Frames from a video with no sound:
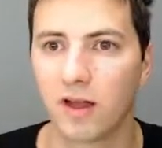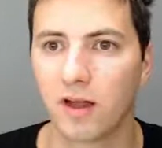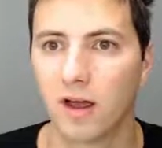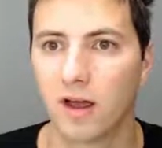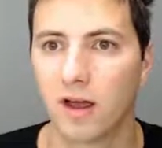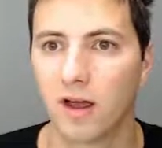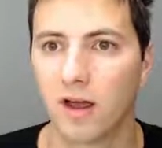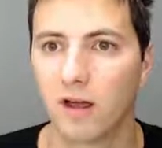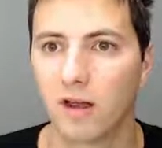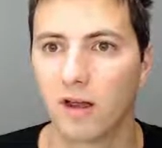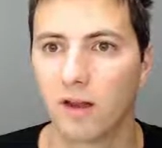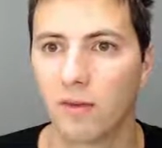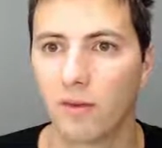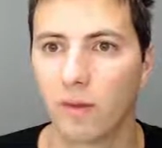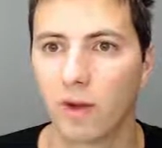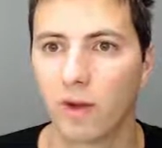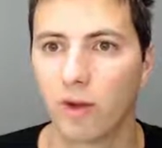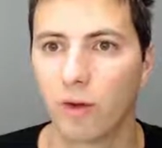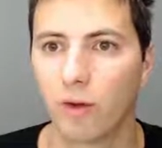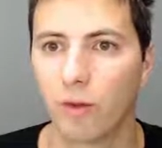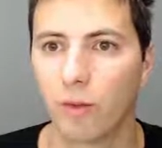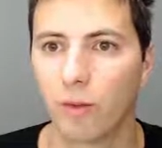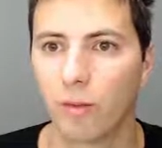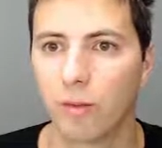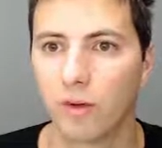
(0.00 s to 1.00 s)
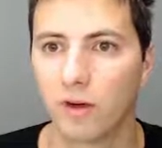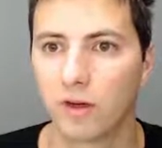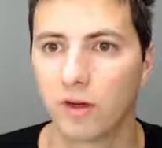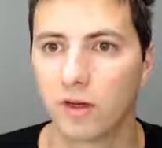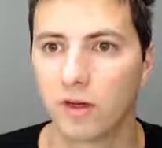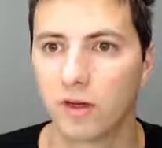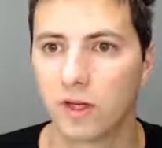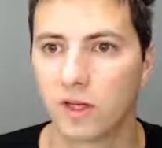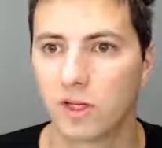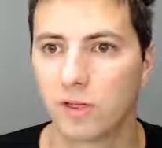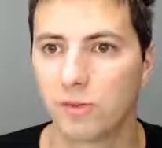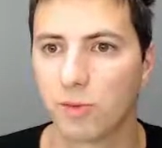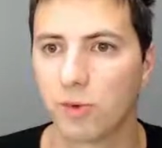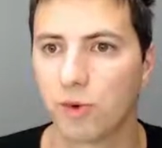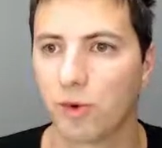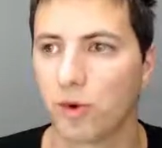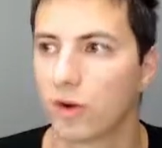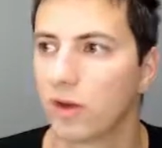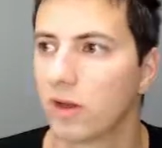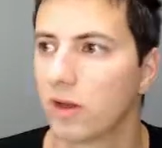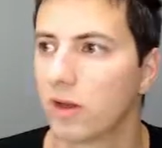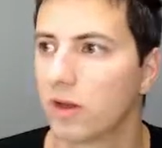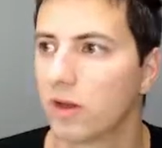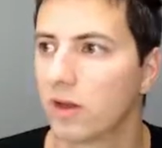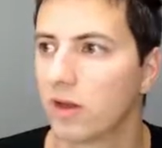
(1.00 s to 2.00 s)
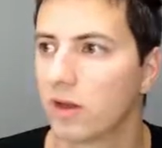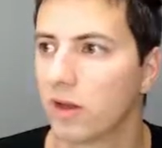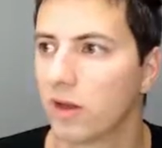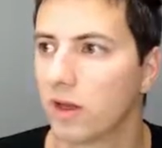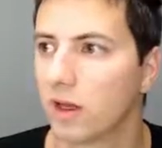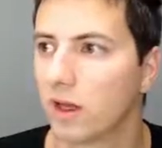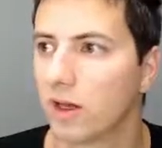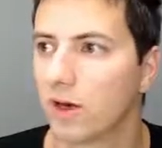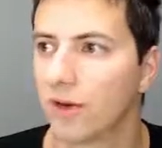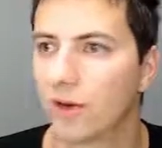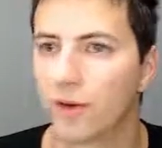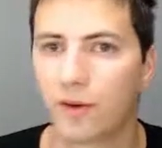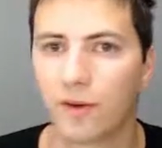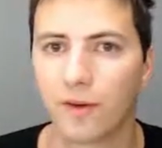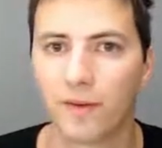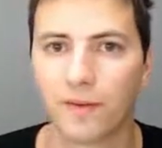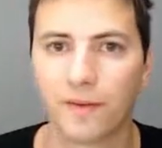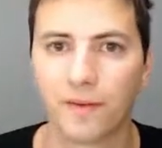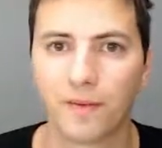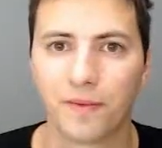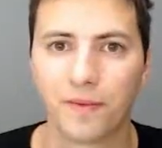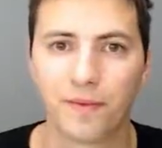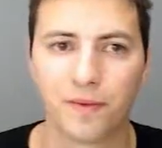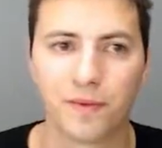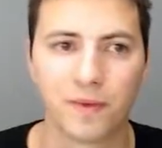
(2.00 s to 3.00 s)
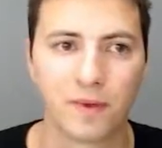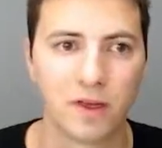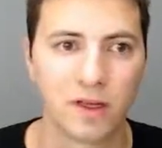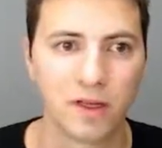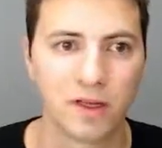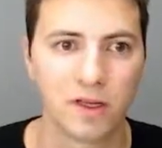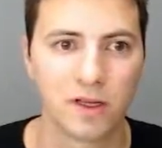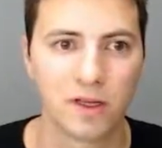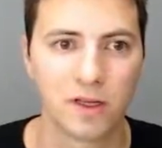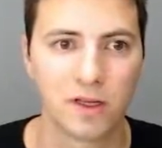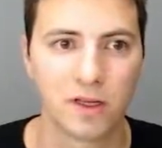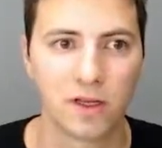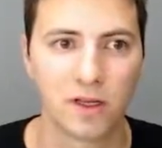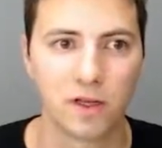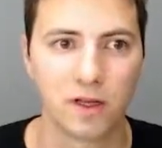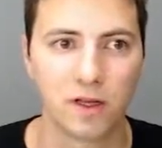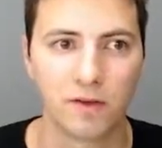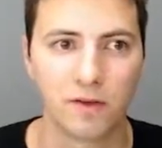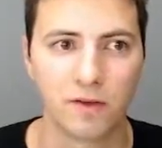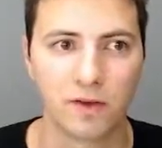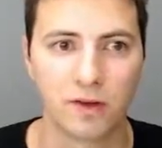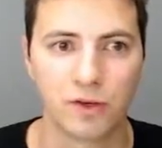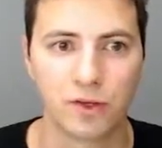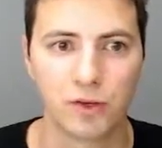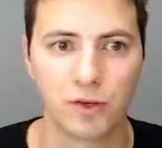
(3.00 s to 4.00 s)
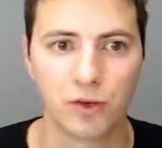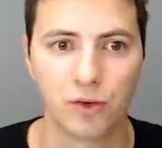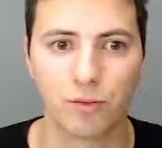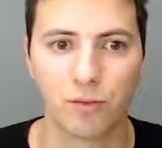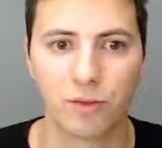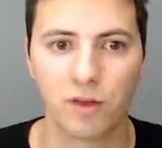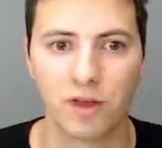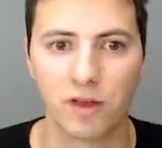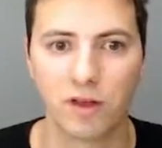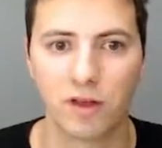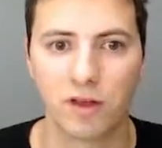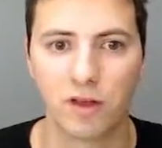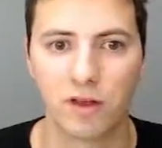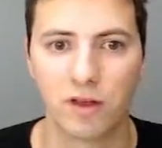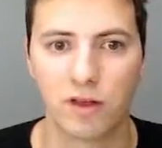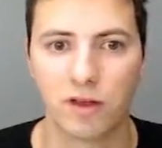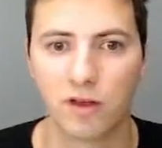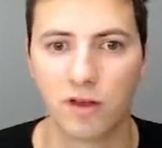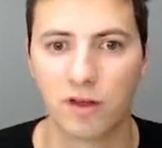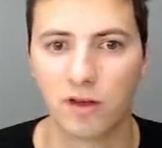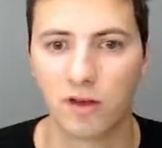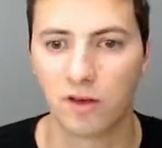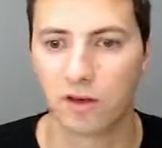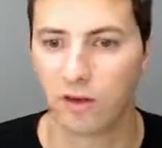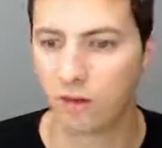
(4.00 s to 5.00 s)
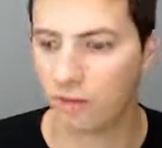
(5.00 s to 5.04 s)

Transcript: I will open the dashboard in here, it will show me the